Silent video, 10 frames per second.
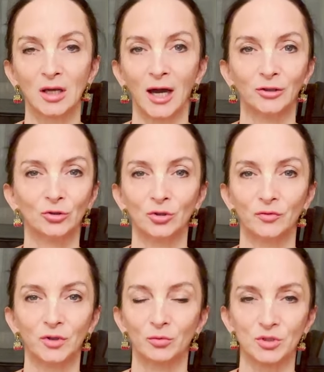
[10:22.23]
I don't know
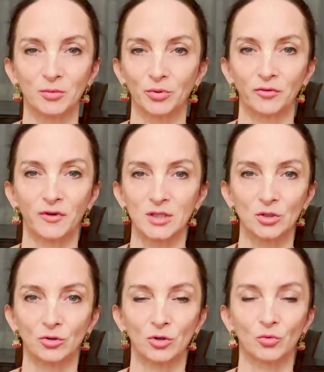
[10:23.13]
if he was a
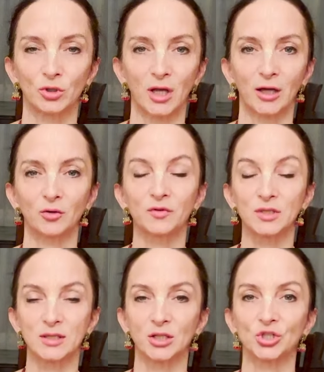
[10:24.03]
professor or what kind of
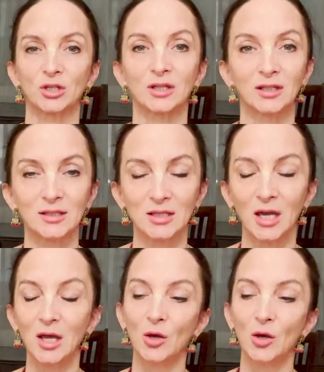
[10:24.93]
researcher he is,